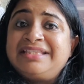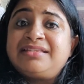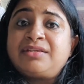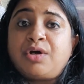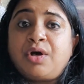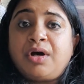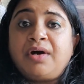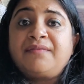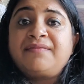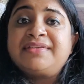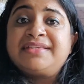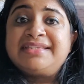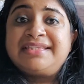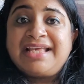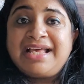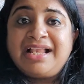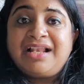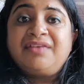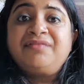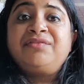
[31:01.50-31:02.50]
of
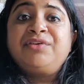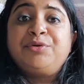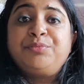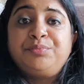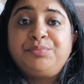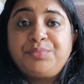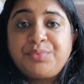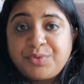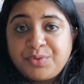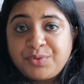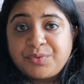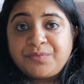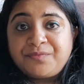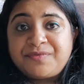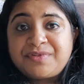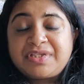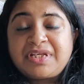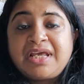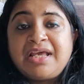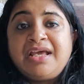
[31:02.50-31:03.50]
self improves